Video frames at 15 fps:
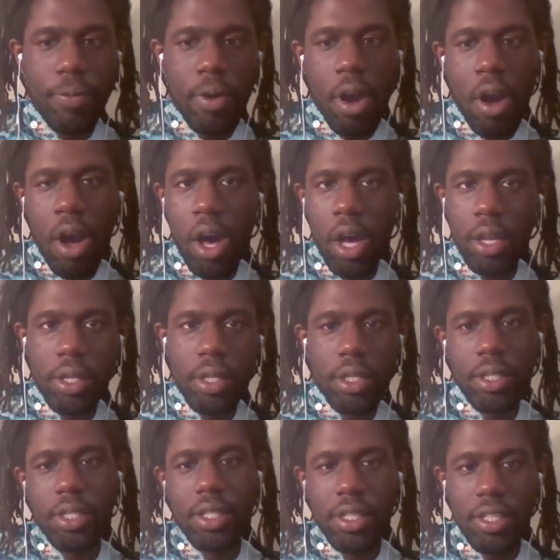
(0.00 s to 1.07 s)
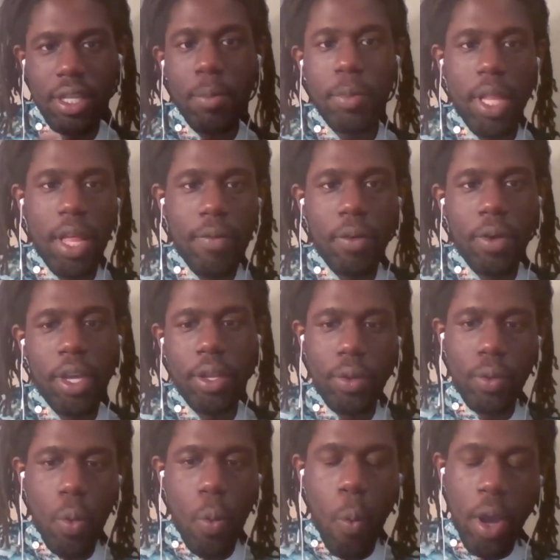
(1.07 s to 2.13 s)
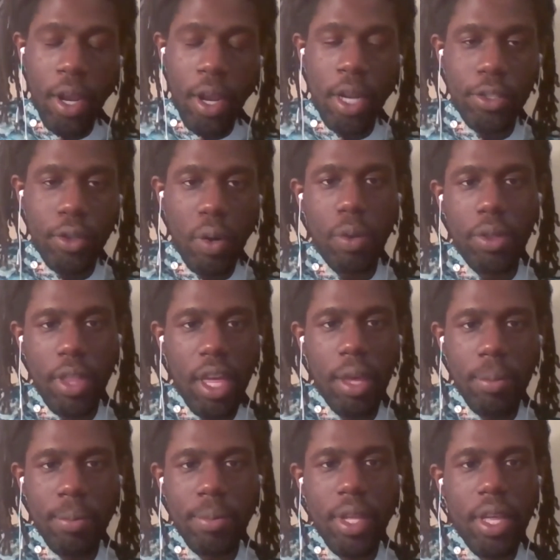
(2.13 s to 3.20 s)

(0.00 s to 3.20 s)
on some level, and why not start with them?